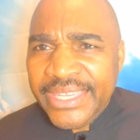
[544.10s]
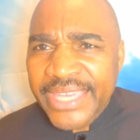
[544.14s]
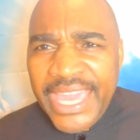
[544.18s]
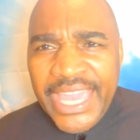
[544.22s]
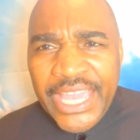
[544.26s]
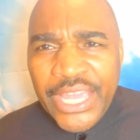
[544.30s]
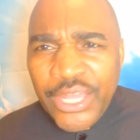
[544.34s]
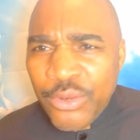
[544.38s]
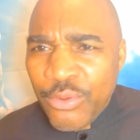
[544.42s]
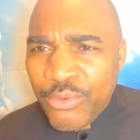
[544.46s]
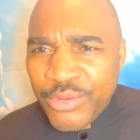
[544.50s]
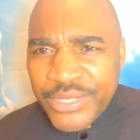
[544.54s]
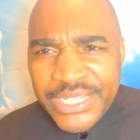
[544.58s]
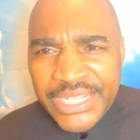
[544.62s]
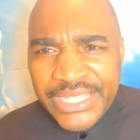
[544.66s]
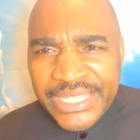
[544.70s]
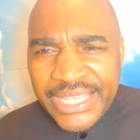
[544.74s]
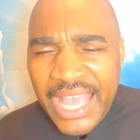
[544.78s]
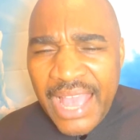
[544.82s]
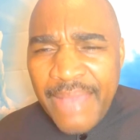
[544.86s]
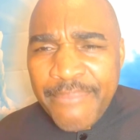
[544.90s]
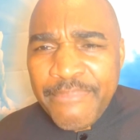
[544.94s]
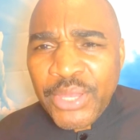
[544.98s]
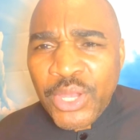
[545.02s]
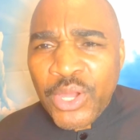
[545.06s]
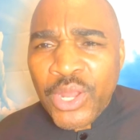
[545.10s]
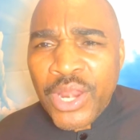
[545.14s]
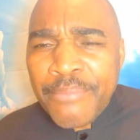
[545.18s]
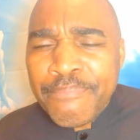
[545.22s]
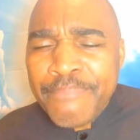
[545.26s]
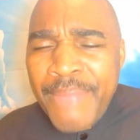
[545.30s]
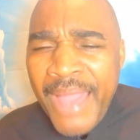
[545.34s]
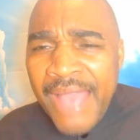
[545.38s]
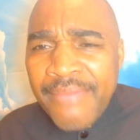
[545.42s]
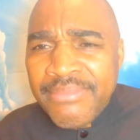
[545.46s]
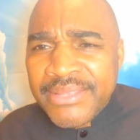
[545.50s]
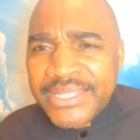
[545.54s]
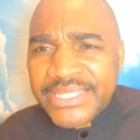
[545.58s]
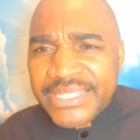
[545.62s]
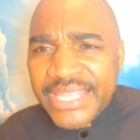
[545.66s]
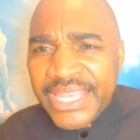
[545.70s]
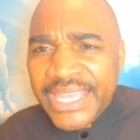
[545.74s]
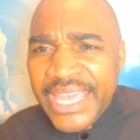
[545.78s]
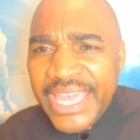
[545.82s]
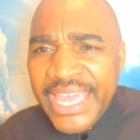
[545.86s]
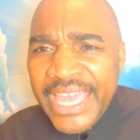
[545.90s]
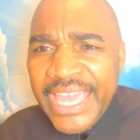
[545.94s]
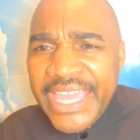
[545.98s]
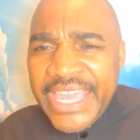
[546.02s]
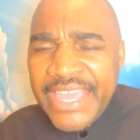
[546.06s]
Hey, glory to God. Because the Bible
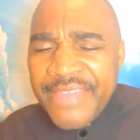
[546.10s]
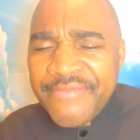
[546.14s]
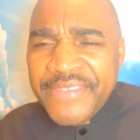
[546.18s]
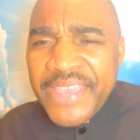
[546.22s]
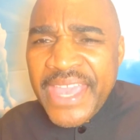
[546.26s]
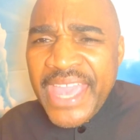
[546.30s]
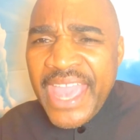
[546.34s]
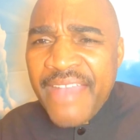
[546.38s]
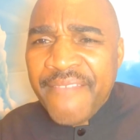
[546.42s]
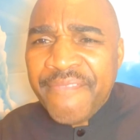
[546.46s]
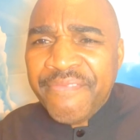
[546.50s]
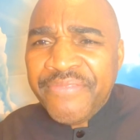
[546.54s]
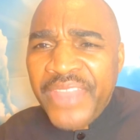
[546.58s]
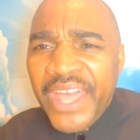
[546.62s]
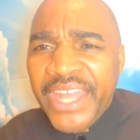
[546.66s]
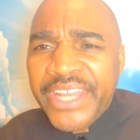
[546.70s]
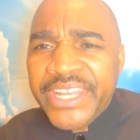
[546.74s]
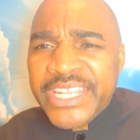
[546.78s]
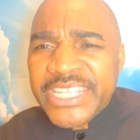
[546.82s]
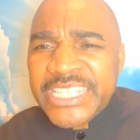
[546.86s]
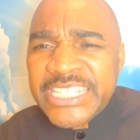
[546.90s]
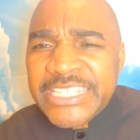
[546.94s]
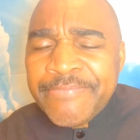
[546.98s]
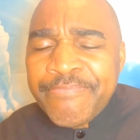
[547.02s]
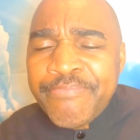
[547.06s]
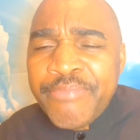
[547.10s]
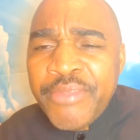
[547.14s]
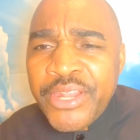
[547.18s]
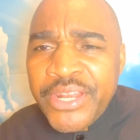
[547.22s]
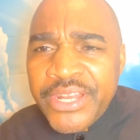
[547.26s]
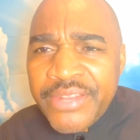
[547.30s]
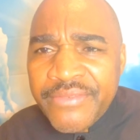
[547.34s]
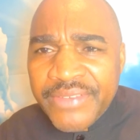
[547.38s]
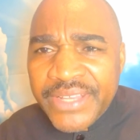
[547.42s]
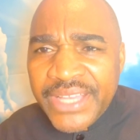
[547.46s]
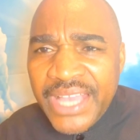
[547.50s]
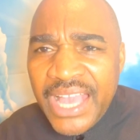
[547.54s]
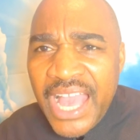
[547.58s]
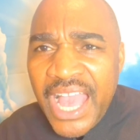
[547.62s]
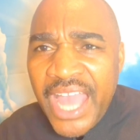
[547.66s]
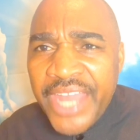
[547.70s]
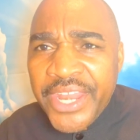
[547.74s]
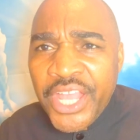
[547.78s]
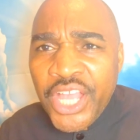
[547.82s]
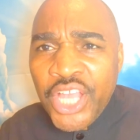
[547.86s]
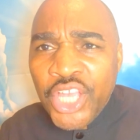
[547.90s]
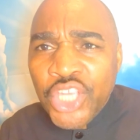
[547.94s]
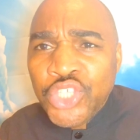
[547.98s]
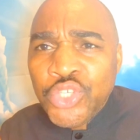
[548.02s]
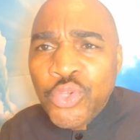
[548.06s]
says, if you have not the Spirit of
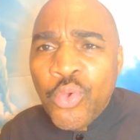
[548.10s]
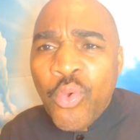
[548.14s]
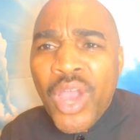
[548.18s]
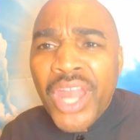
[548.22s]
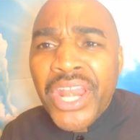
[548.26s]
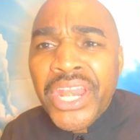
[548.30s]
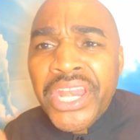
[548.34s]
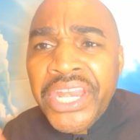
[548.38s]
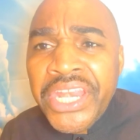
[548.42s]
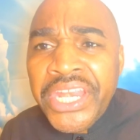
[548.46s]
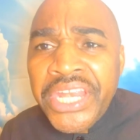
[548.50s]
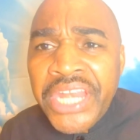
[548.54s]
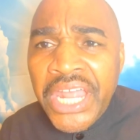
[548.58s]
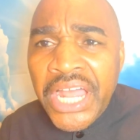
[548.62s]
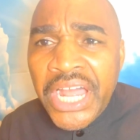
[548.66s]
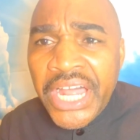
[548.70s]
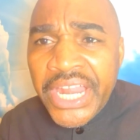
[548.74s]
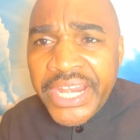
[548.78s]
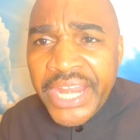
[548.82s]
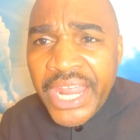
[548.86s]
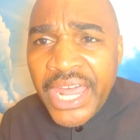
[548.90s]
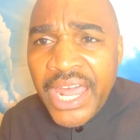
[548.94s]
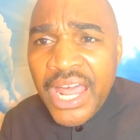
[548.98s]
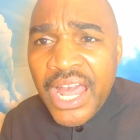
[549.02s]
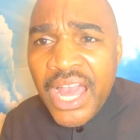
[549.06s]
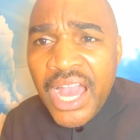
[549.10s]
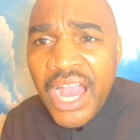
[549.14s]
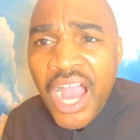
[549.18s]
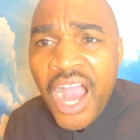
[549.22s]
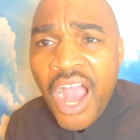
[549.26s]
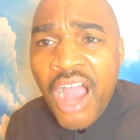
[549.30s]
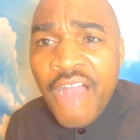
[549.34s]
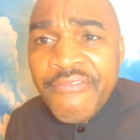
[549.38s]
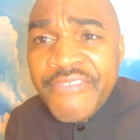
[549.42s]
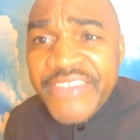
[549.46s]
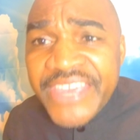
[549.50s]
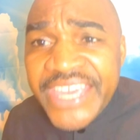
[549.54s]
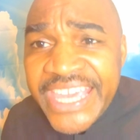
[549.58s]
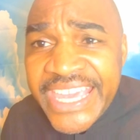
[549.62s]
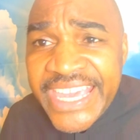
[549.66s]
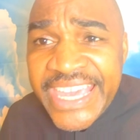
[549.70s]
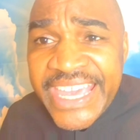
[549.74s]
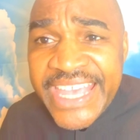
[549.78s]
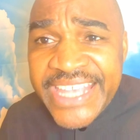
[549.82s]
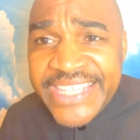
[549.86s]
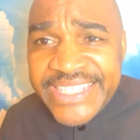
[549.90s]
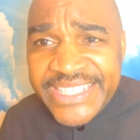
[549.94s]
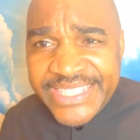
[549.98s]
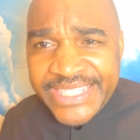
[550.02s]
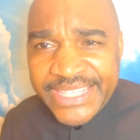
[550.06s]
God, you are none of
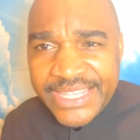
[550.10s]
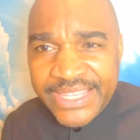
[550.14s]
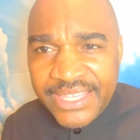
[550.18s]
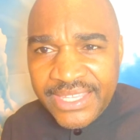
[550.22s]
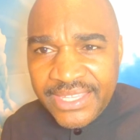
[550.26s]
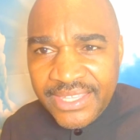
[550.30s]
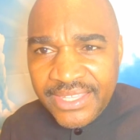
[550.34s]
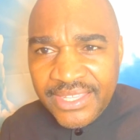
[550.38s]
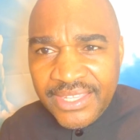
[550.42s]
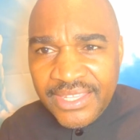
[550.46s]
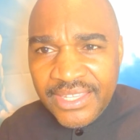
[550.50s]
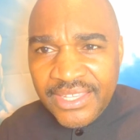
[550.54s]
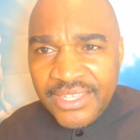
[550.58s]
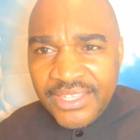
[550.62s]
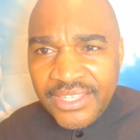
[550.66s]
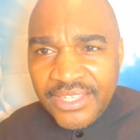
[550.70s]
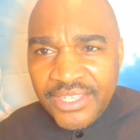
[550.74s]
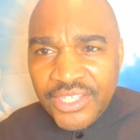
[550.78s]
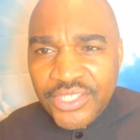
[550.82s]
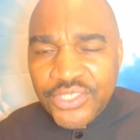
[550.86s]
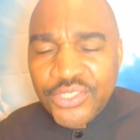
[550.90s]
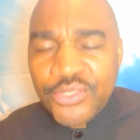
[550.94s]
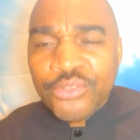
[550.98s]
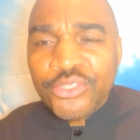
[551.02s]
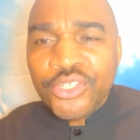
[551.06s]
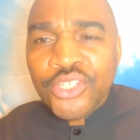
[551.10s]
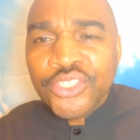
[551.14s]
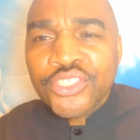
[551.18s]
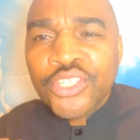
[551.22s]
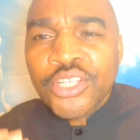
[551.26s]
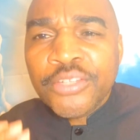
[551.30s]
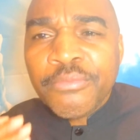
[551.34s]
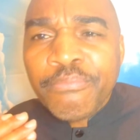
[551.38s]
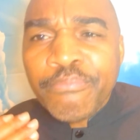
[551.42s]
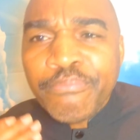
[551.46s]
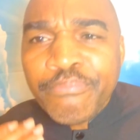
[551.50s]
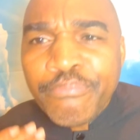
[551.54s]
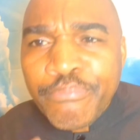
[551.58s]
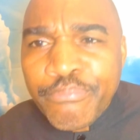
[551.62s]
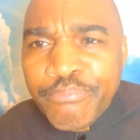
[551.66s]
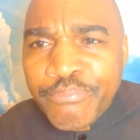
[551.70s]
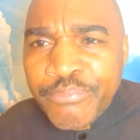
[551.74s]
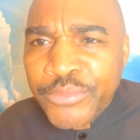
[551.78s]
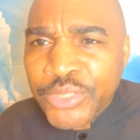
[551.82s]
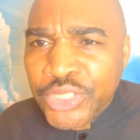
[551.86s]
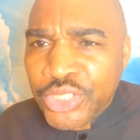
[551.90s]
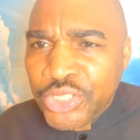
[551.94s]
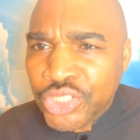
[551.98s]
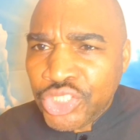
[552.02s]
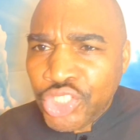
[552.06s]
His. So does your
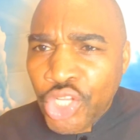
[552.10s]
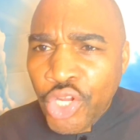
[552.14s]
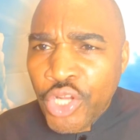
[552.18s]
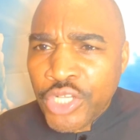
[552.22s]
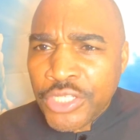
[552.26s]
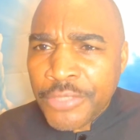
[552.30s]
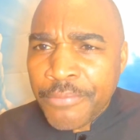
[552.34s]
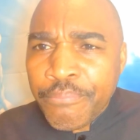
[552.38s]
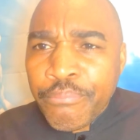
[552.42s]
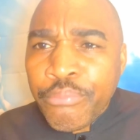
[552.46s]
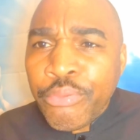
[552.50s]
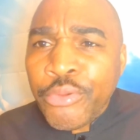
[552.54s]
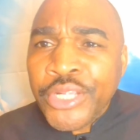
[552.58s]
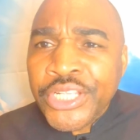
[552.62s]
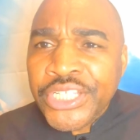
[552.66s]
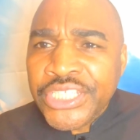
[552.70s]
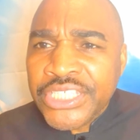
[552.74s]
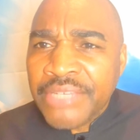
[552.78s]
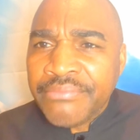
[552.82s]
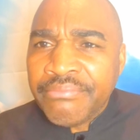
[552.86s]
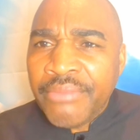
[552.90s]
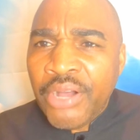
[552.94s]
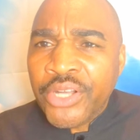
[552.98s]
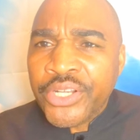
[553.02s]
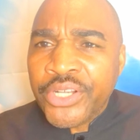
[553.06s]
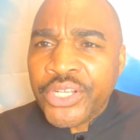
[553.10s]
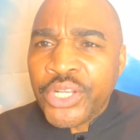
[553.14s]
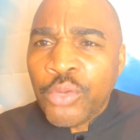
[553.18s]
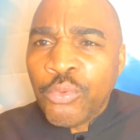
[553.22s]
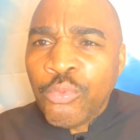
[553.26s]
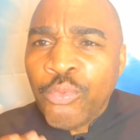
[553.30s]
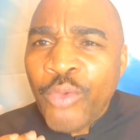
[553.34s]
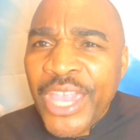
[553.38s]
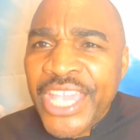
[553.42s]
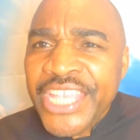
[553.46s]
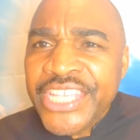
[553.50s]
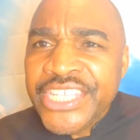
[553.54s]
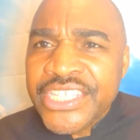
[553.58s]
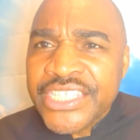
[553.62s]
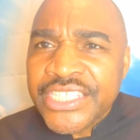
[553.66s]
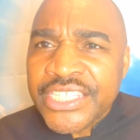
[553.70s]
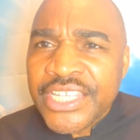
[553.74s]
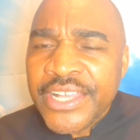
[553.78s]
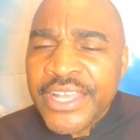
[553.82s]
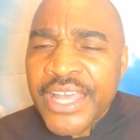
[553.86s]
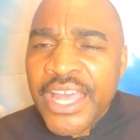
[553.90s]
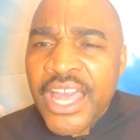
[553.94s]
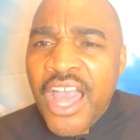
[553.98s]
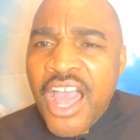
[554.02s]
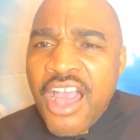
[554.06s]
church preach about the wages
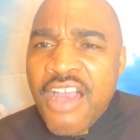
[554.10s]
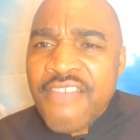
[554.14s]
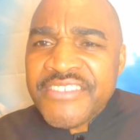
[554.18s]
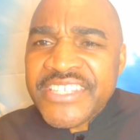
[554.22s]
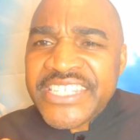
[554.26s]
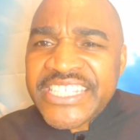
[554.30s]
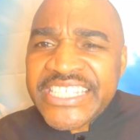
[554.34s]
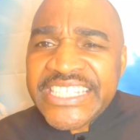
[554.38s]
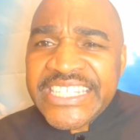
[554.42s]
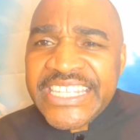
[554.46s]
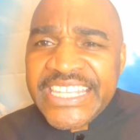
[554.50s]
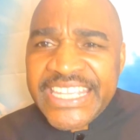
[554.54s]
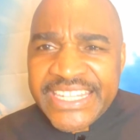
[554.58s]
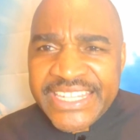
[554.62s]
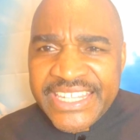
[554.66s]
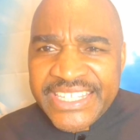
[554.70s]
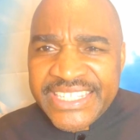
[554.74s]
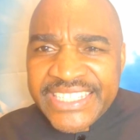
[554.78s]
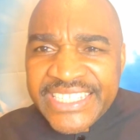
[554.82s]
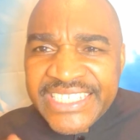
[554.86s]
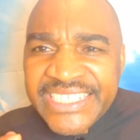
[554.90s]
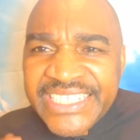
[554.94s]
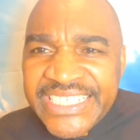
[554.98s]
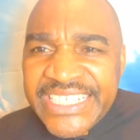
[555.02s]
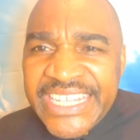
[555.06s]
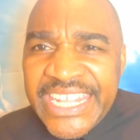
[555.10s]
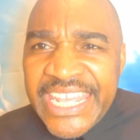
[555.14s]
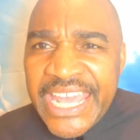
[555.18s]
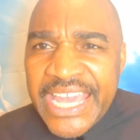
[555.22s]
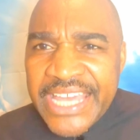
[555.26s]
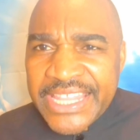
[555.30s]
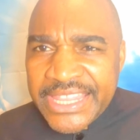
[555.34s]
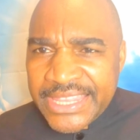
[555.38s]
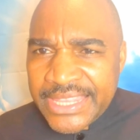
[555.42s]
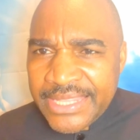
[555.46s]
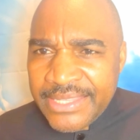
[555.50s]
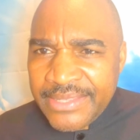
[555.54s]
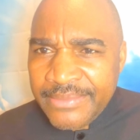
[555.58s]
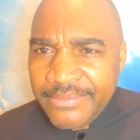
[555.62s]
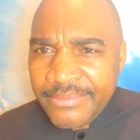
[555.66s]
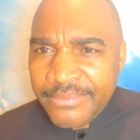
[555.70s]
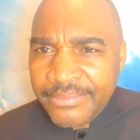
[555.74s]
of sin is death,